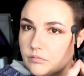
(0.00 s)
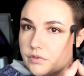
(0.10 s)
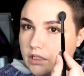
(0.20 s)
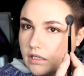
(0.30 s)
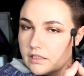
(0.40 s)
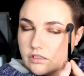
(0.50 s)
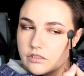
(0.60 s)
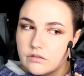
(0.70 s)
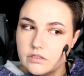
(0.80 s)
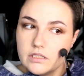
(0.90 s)
But I
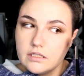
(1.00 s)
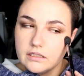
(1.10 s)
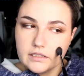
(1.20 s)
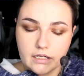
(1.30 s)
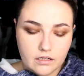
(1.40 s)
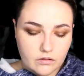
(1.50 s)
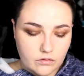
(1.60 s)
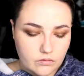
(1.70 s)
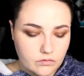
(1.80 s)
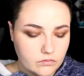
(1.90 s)
just really like
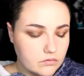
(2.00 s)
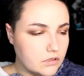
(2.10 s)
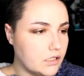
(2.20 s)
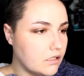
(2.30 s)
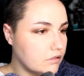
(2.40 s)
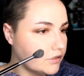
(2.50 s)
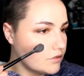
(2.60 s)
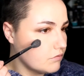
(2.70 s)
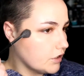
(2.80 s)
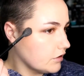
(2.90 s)
how the
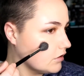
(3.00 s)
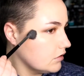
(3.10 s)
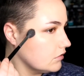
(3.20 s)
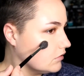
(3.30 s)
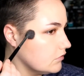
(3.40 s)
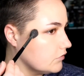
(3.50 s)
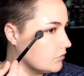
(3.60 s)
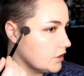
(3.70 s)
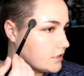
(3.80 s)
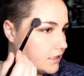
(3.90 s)
colors work on
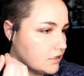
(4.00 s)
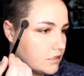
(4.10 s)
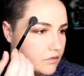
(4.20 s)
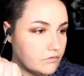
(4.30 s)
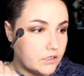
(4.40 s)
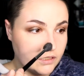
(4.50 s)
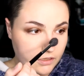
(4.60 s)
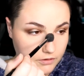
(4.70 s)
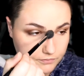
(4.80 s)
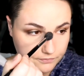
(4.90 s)
my skin tone in
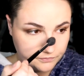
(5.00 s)
here.